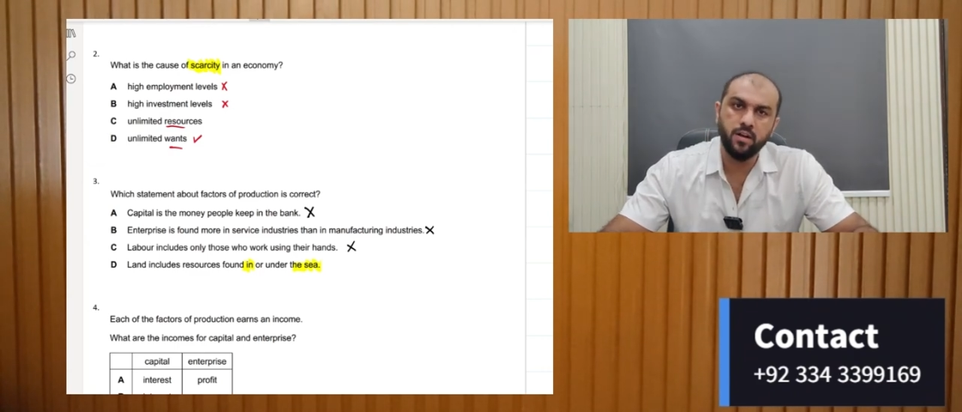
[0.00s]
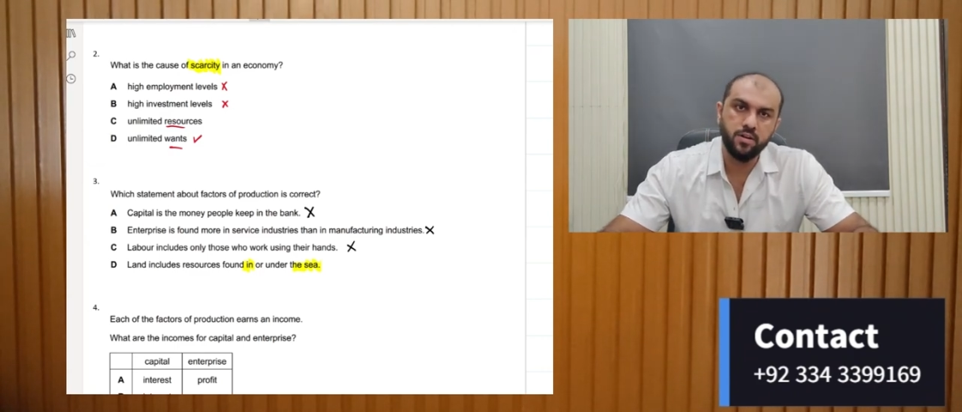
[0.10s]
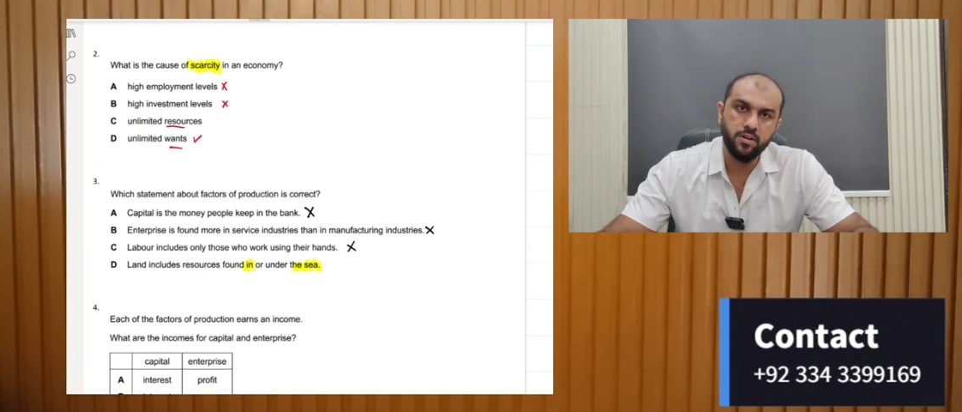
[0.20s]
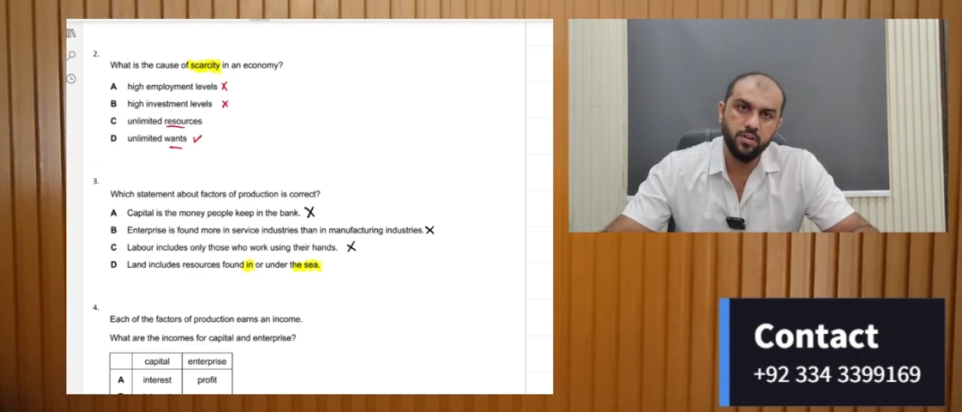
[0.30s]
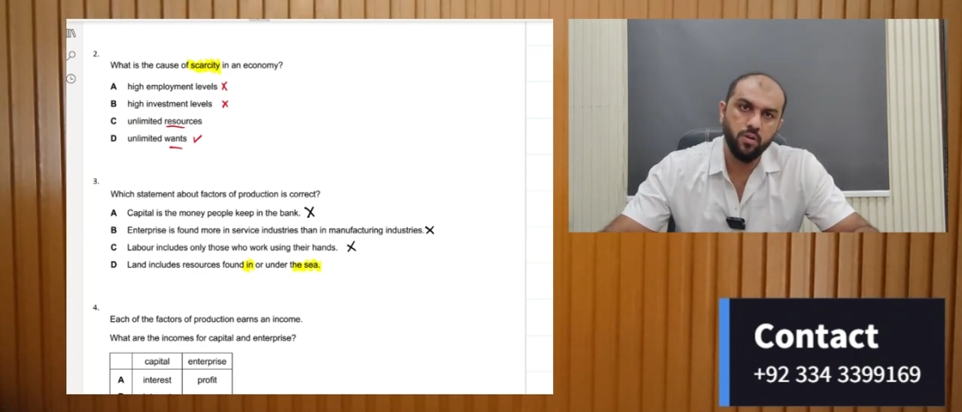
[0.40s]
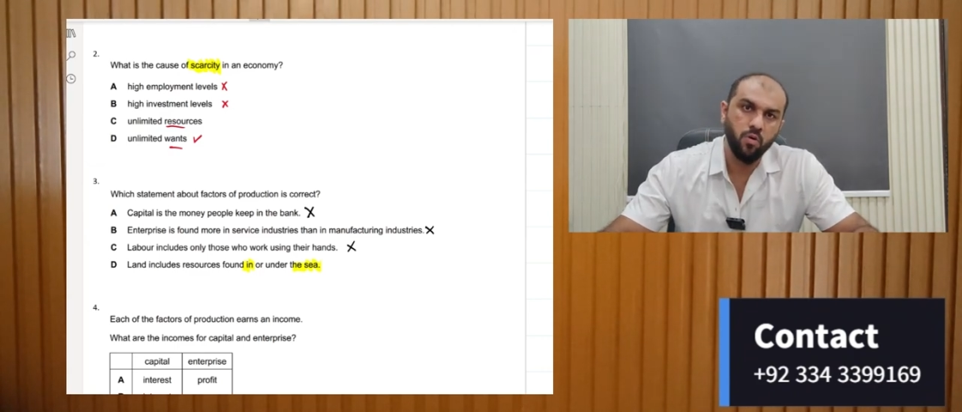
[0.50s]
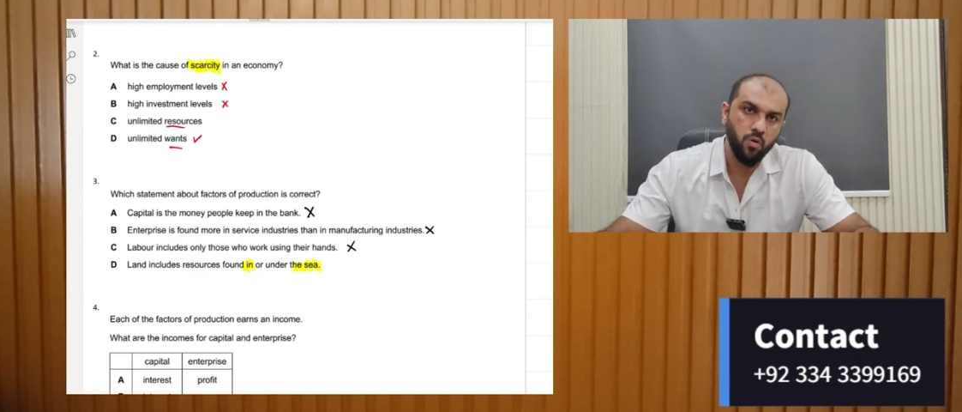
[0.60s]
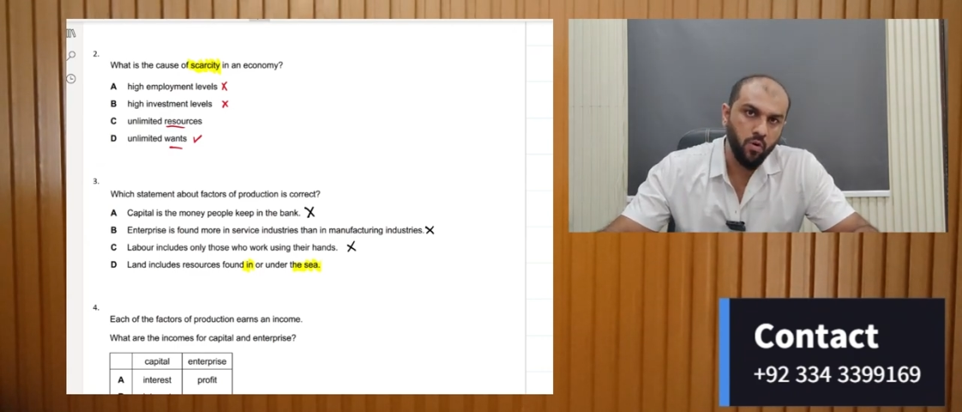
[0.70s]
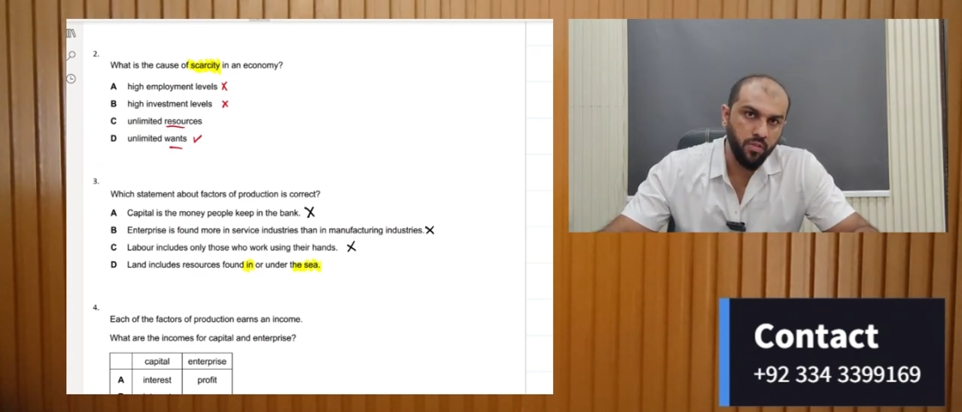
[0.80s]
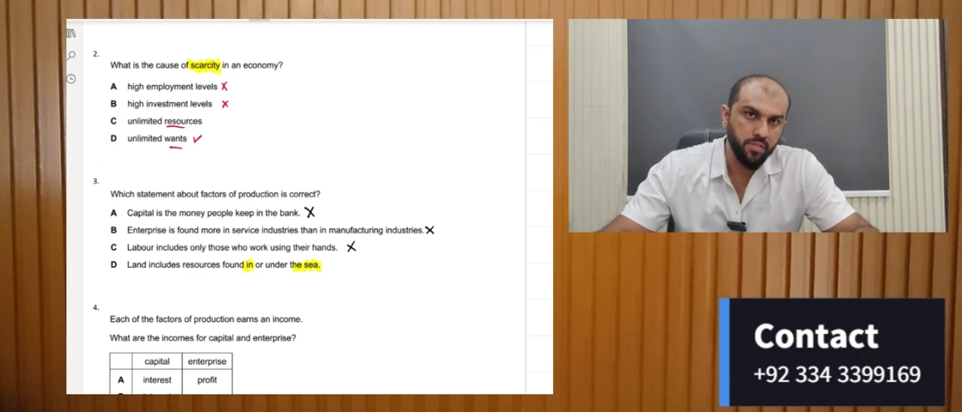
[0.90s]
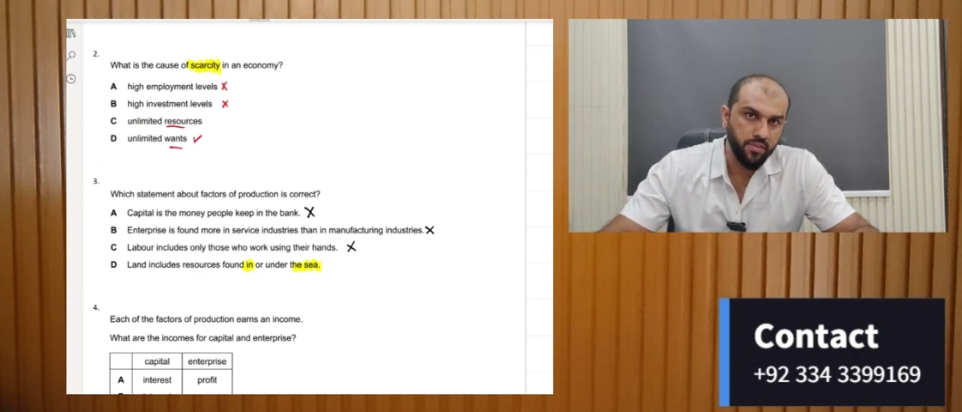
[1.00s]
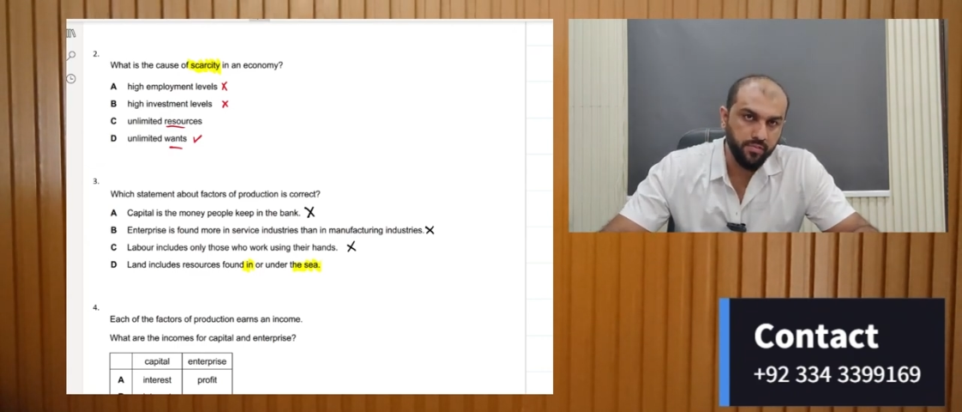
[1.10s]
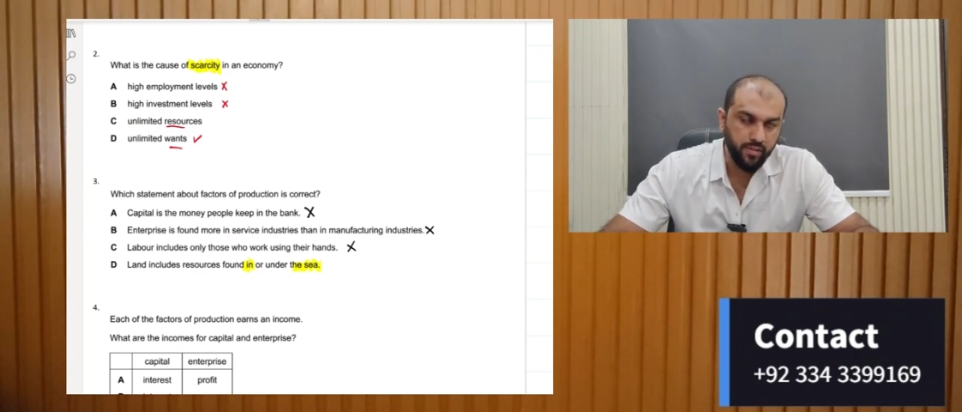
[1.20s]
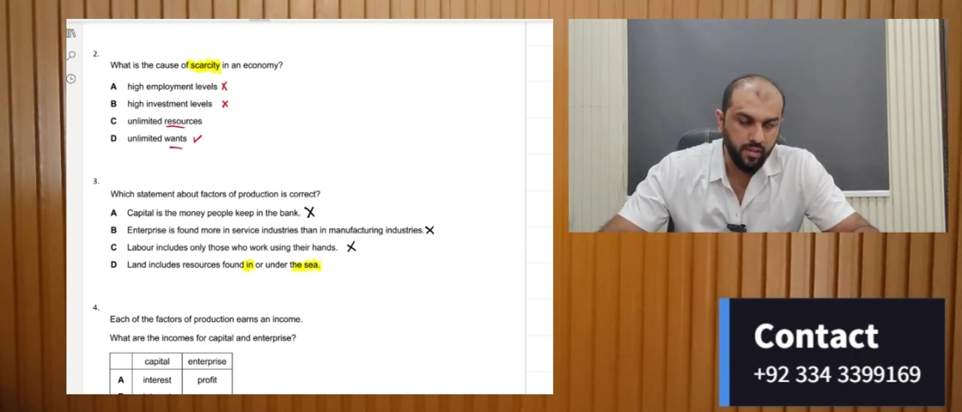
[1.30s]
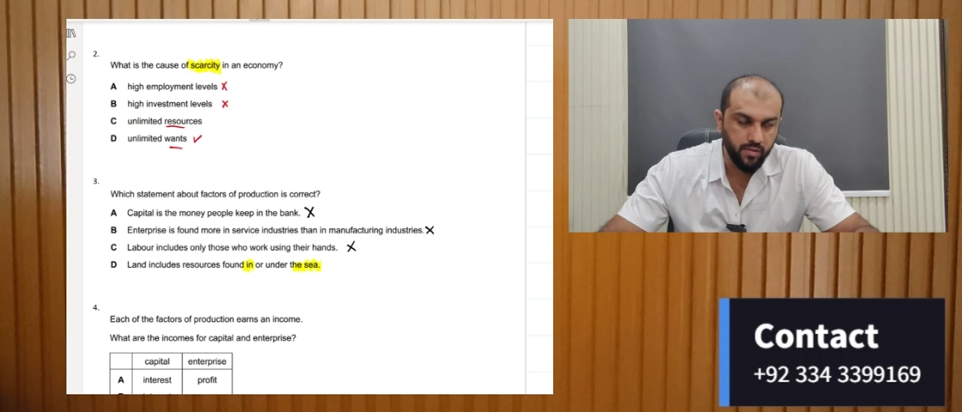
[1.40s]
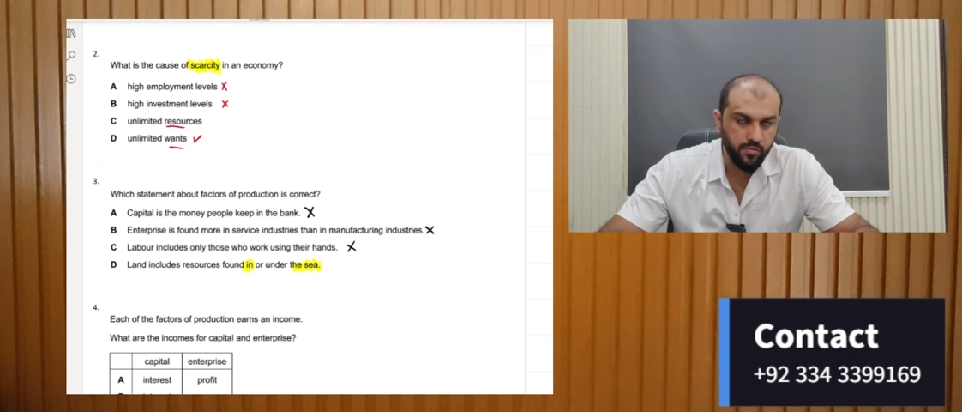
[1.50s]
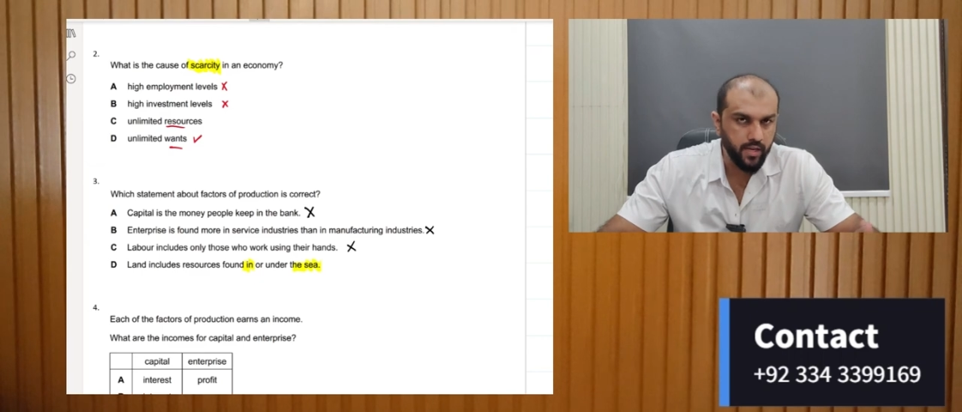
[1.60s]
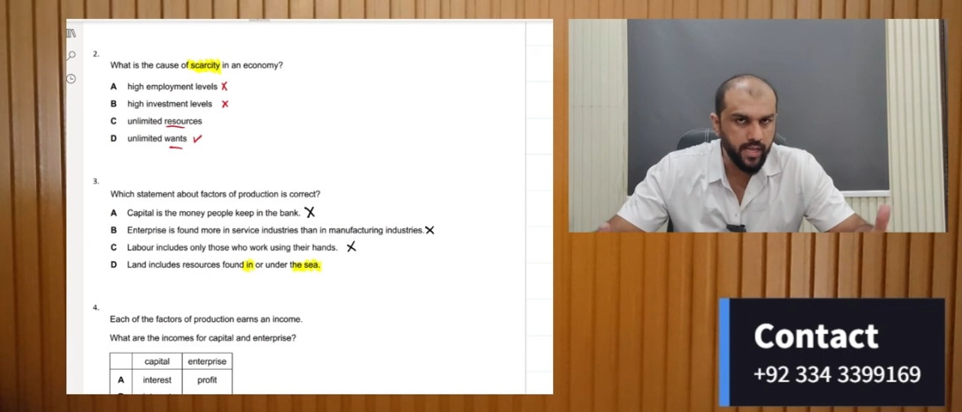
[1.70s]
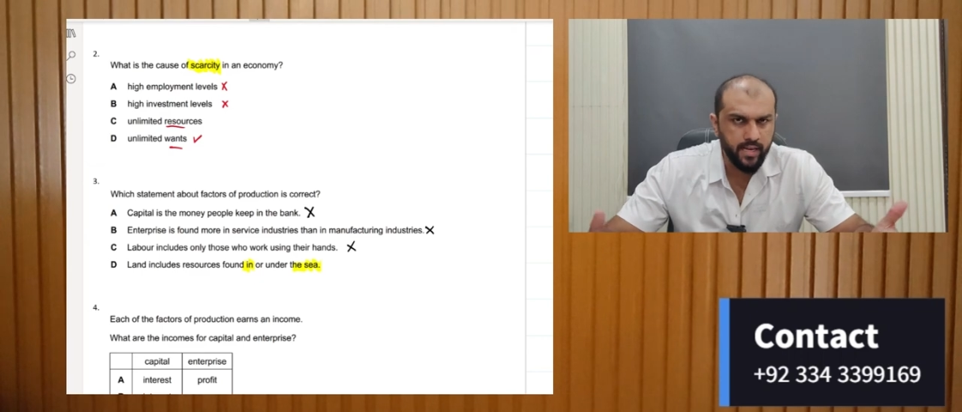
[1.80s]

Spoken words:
under or on the sea as well.